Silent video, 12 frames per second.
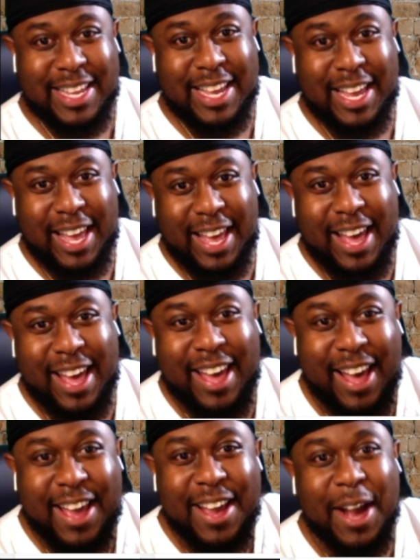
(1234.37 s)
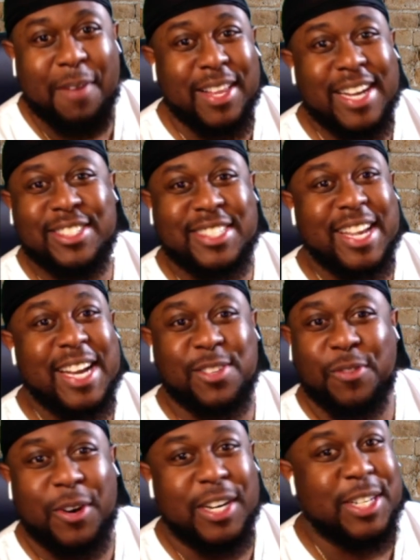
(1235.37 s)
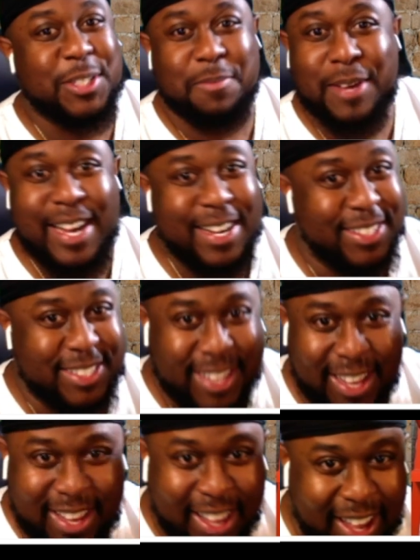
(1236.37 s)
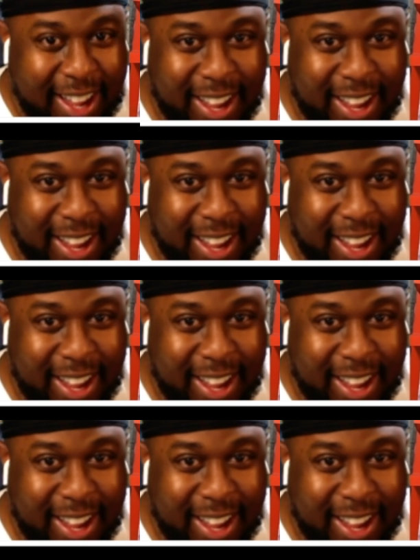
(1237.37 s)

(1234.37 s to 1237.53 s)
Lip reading: back then. I'm like, Shaq's 400 pounds.